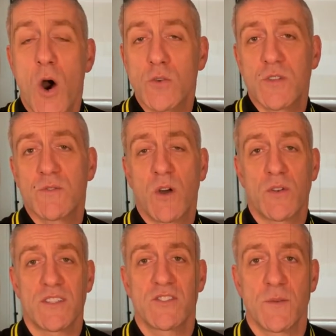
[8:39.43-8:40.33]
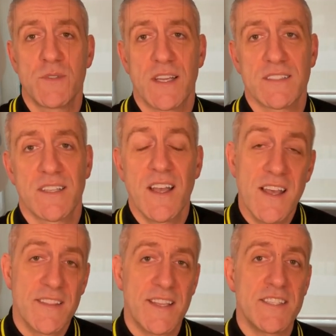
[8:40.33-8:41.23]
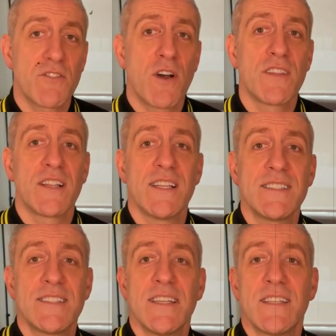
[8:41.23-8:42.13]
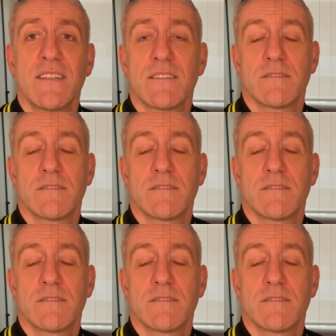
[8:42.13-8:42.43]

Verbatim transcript: also known as subjects, these are on the listed,